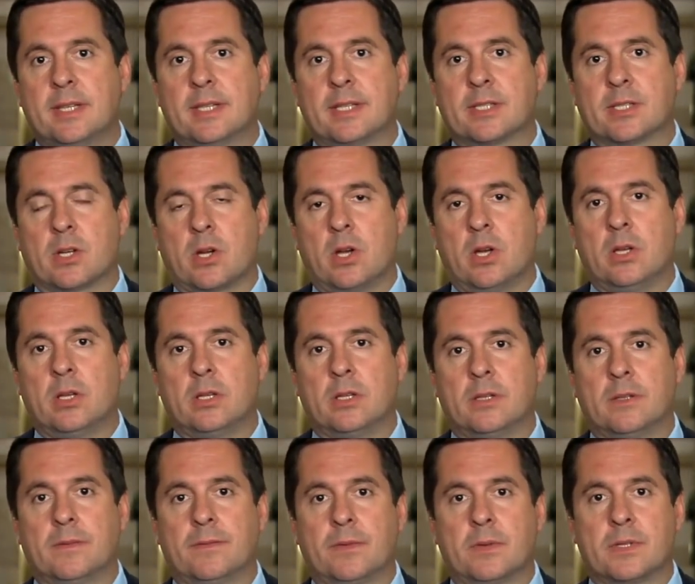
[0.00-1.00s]
this
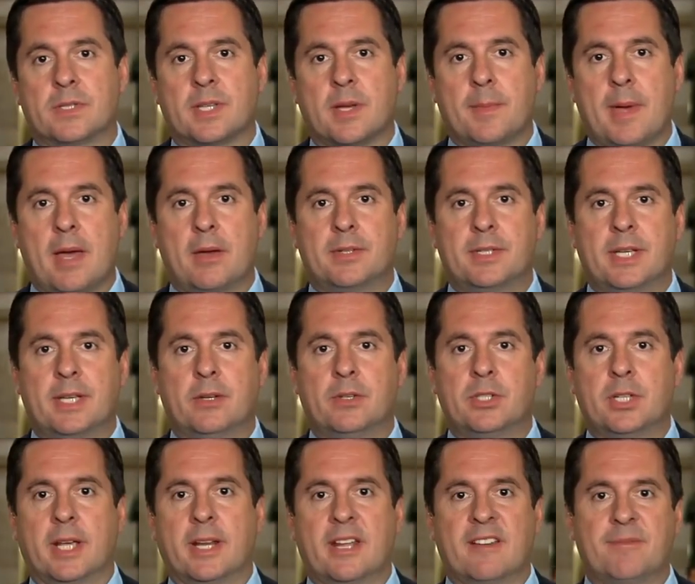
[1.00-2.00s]
call for somehow
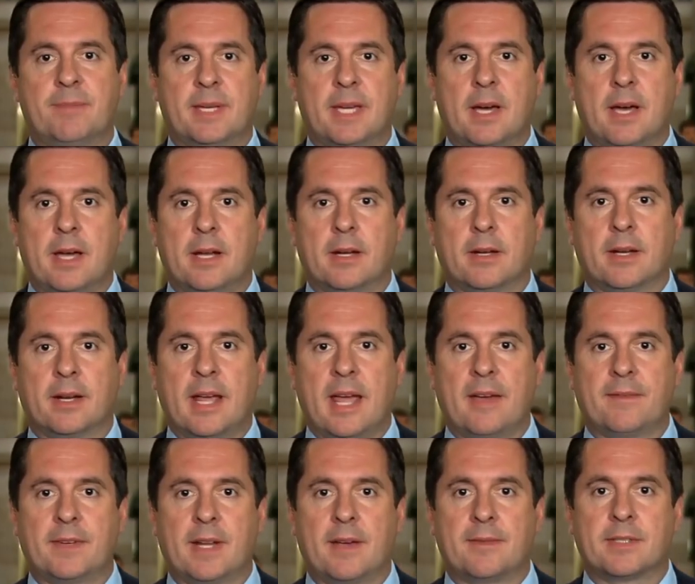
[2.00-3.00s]
DOJ and FBI are going to
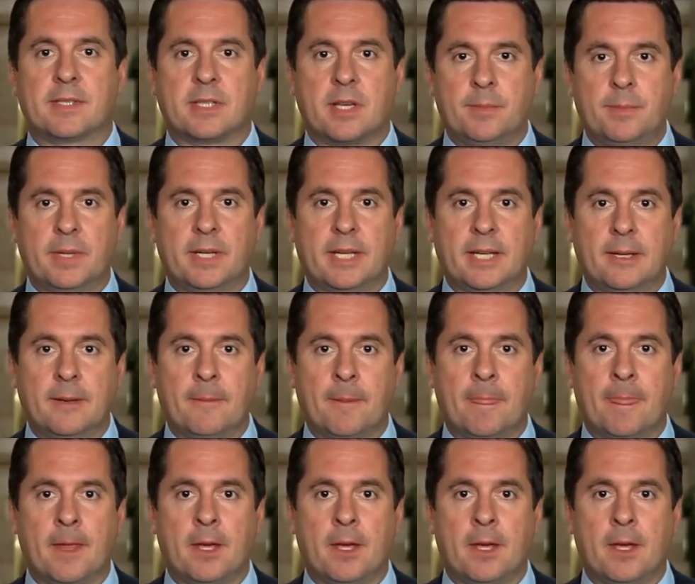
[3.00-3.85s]
have somebody